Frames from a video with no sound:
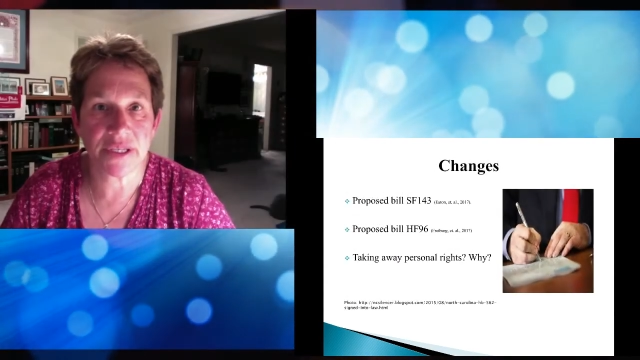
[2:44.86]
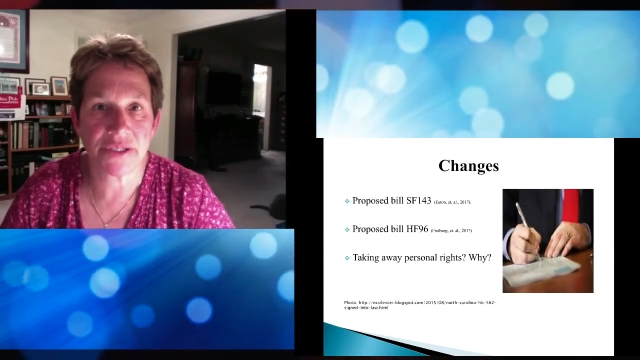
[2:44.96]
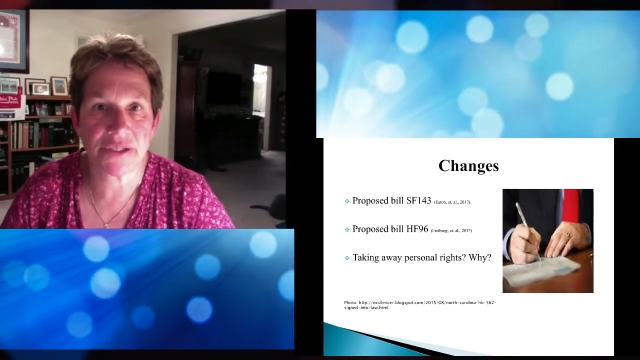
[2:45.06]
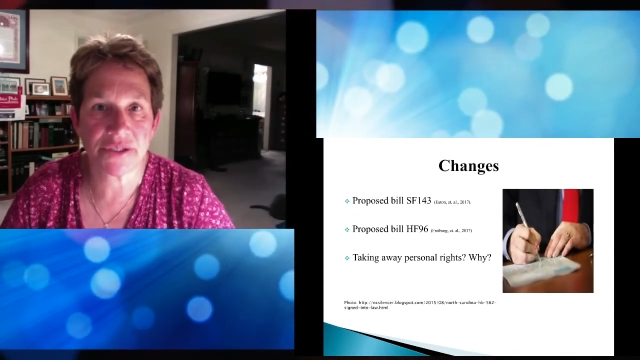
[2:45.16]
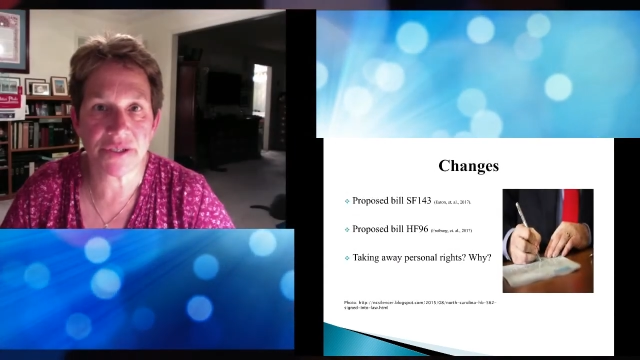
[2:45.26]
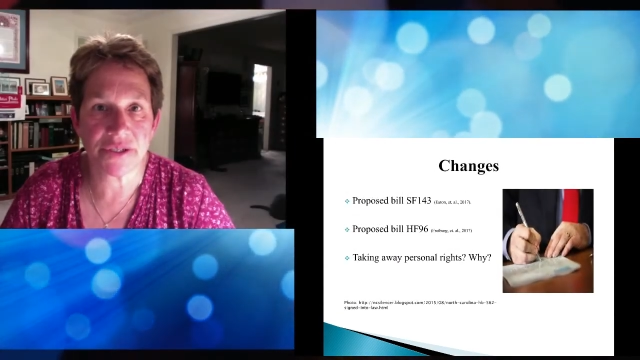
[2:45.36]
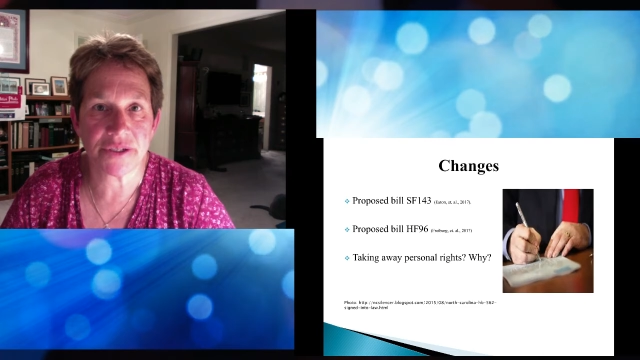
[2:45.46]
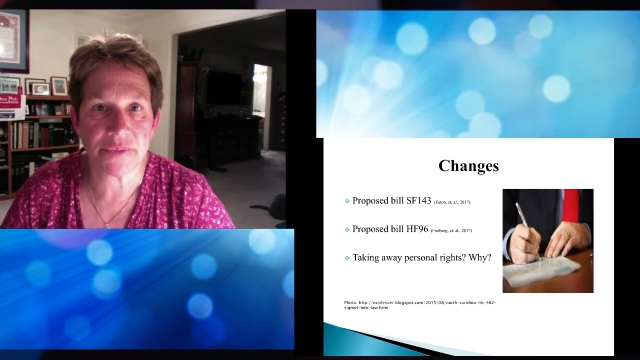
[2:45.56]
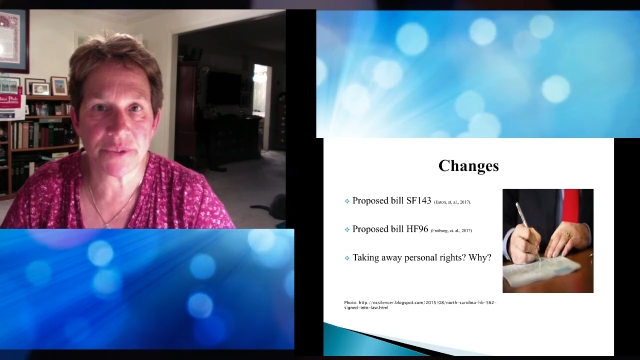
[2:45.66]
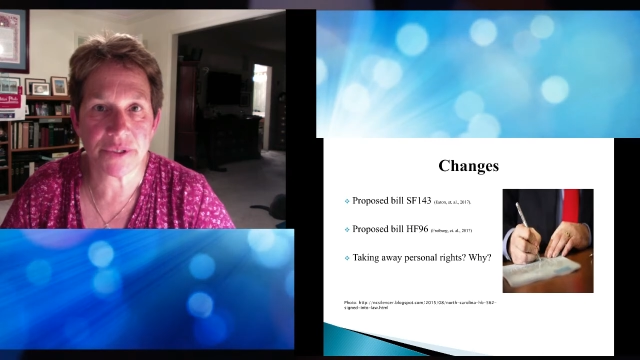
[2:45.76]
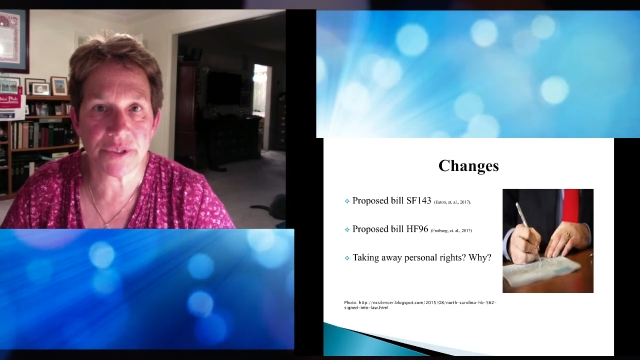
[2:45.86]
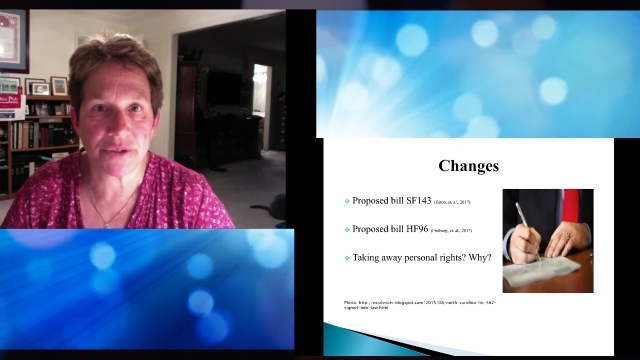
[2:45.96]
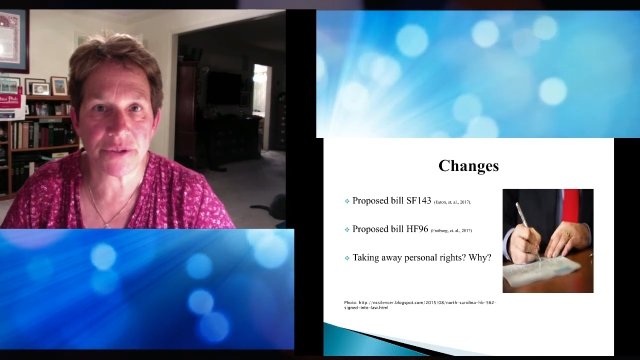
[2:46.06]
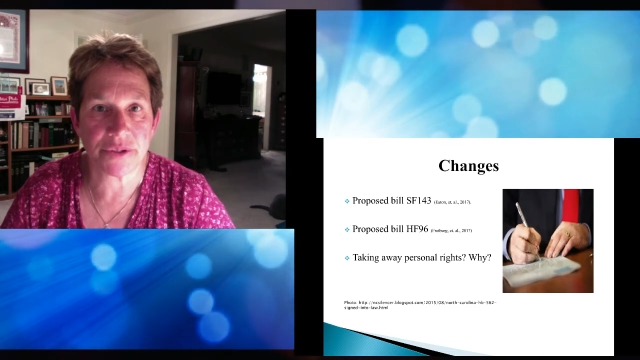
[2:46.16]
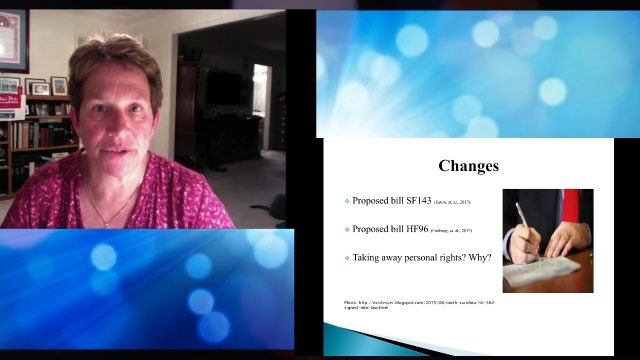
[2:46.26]
legislation was
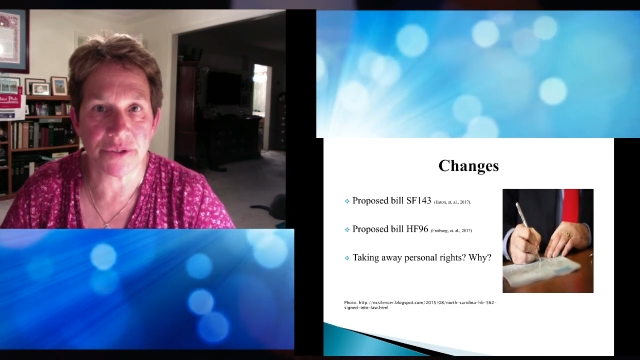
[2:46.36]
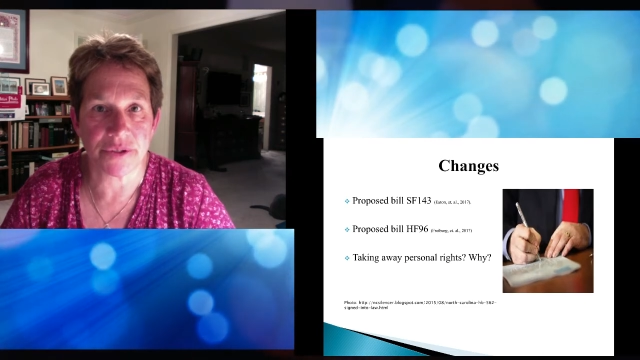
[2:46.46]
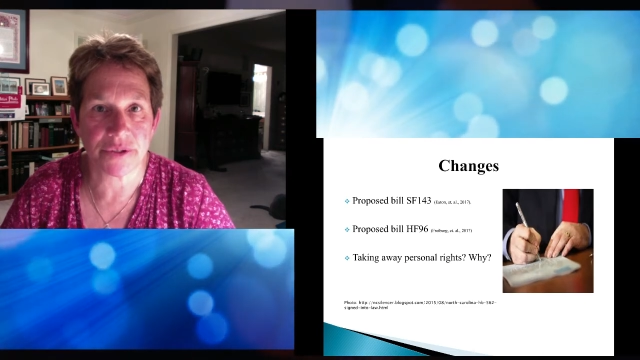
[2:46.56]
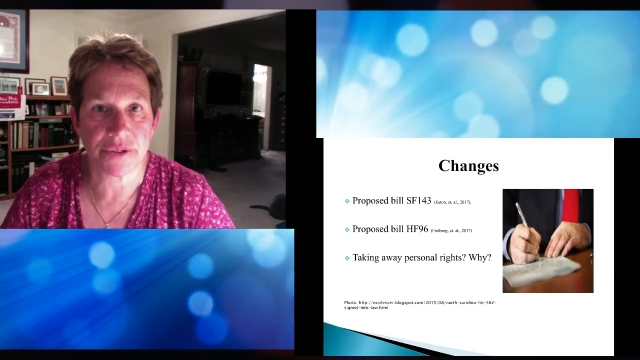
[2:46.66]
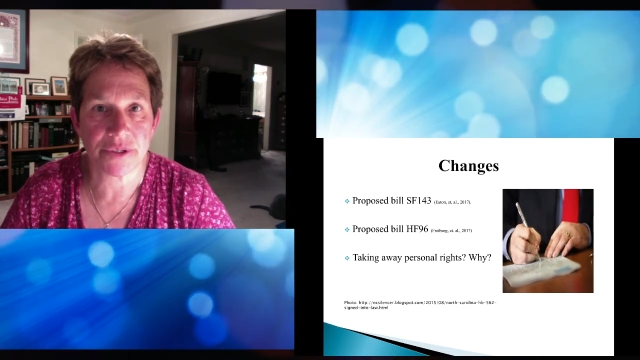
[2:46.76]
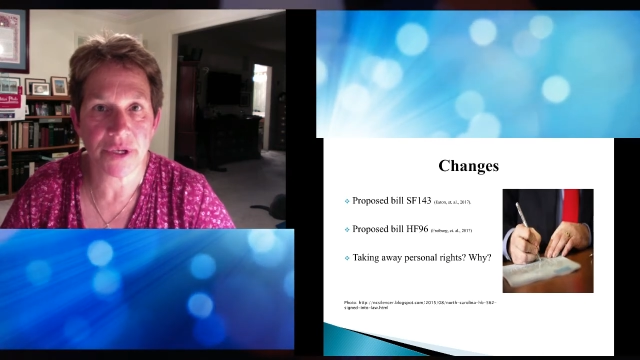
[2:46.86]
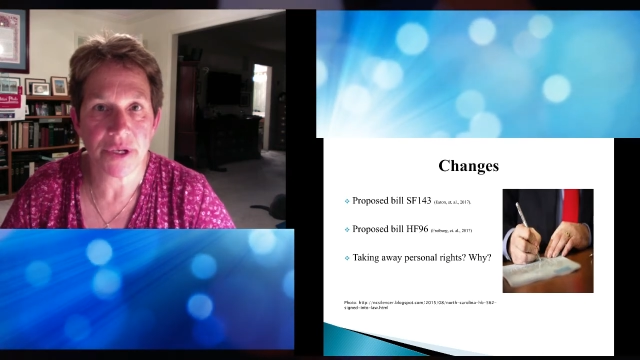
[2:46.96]
introduced